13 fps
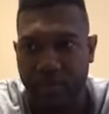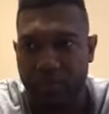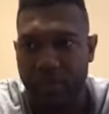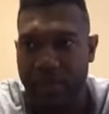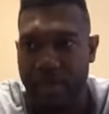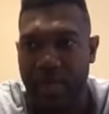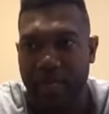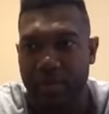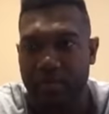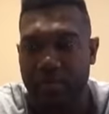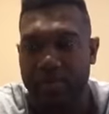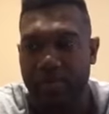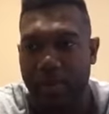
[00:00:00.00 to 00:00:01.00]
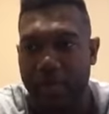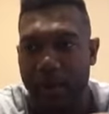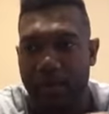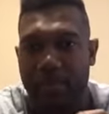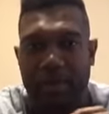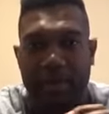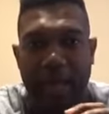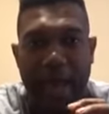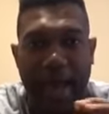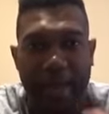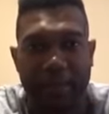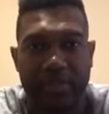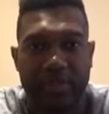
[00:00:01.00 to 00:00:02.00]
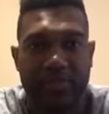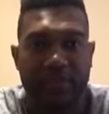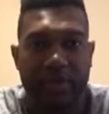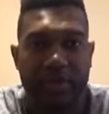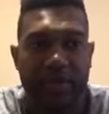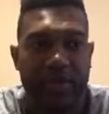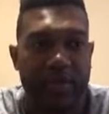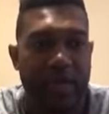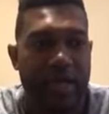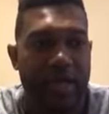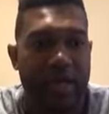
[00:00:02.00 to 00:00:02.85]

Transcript: But man, it was, but the atmosphere,